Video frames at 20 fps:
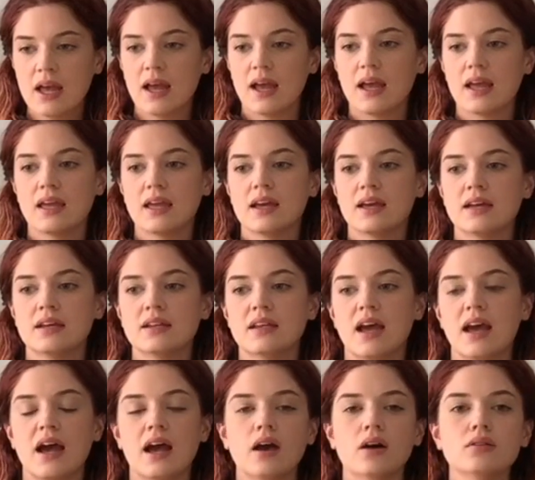And
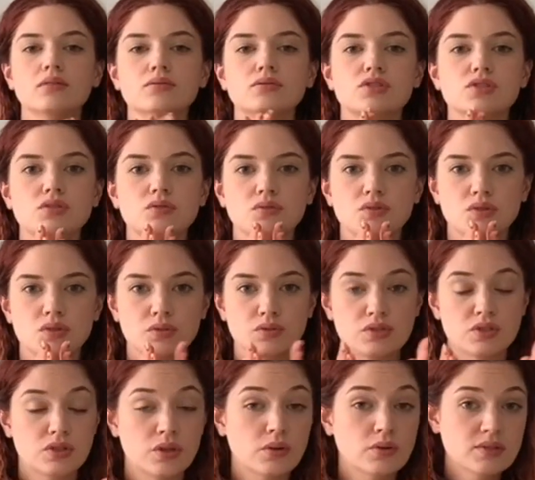how do you use
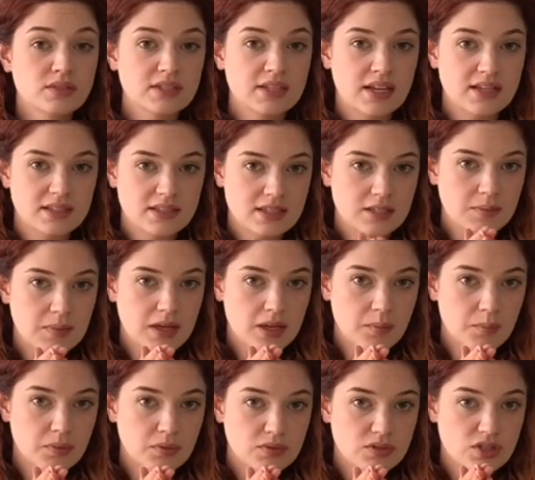those dates to be
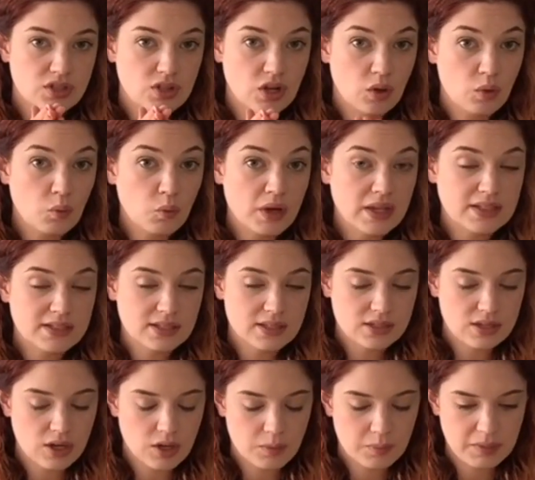able to know when to
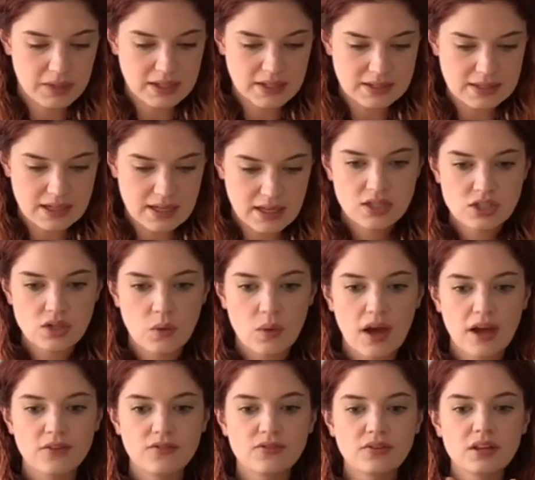start planting? So
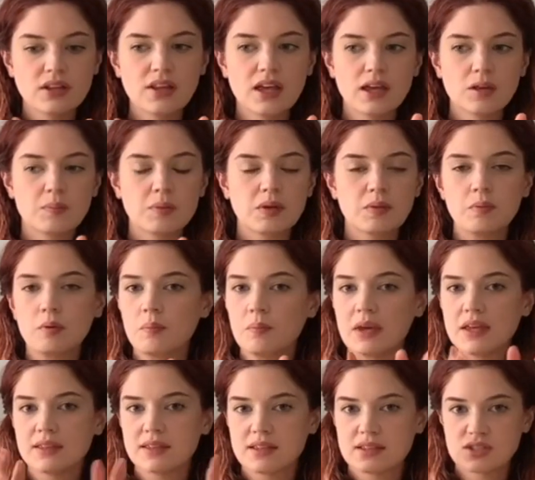I feel like people
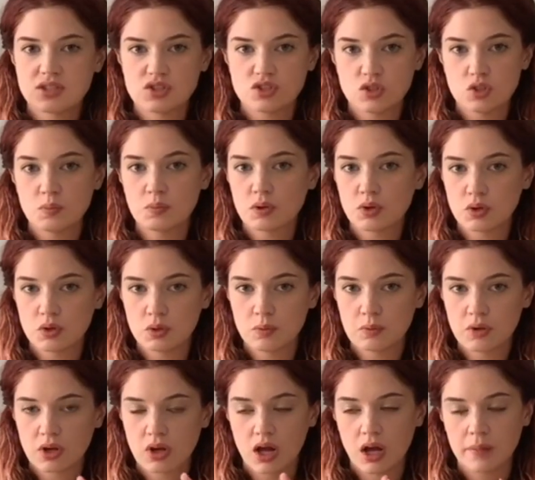make this super
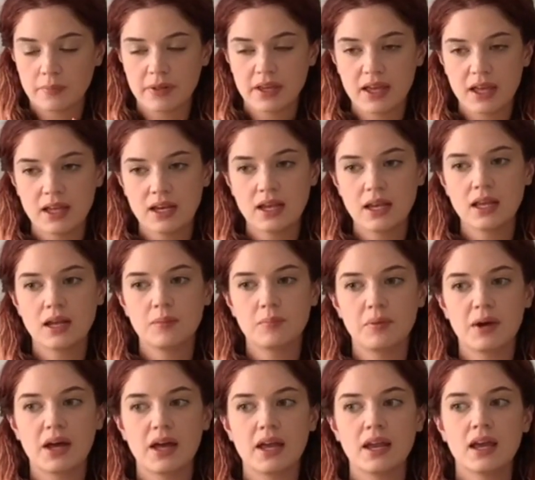uber complicated,
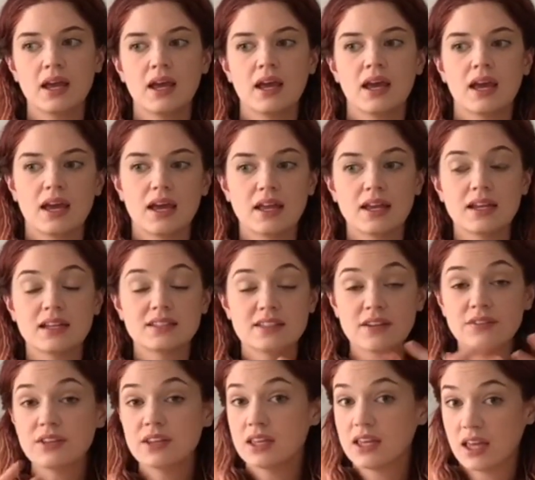and it
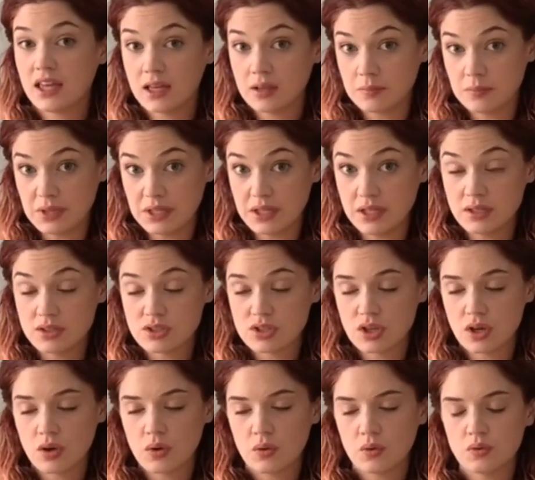definitely can be.
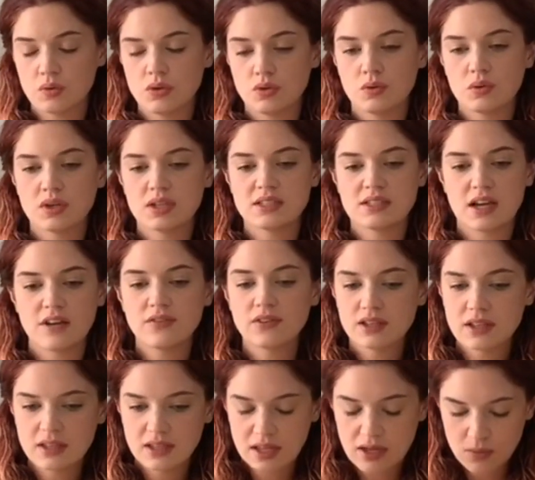So you can
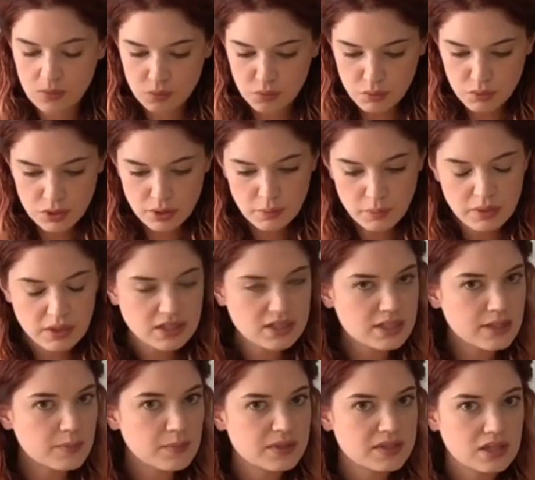definitely get really, really
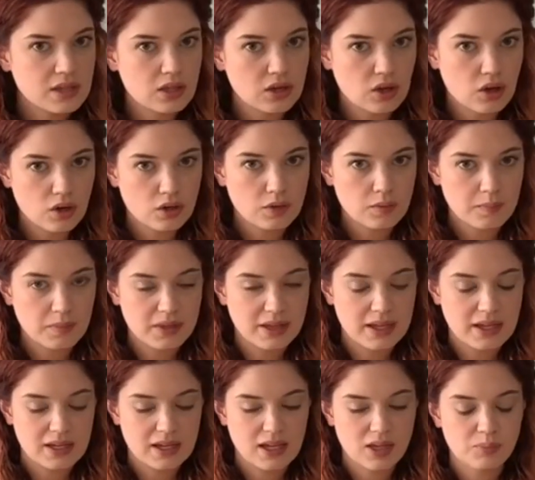deep into the garden
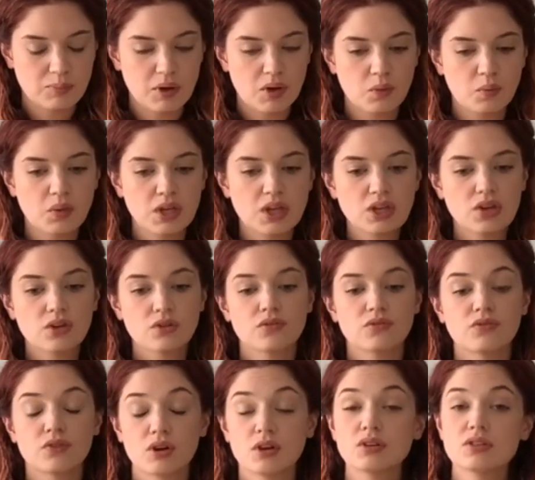planning, but when you're
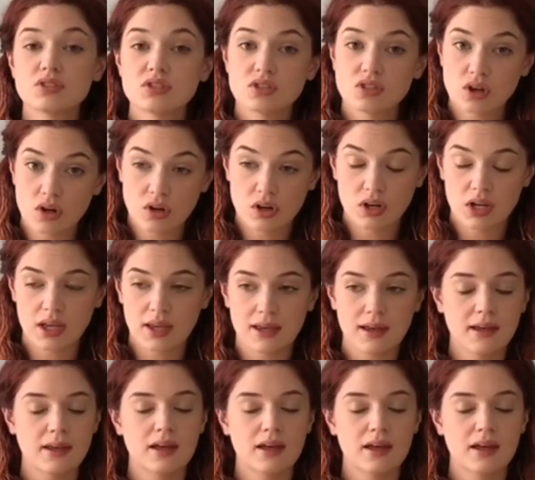first starting,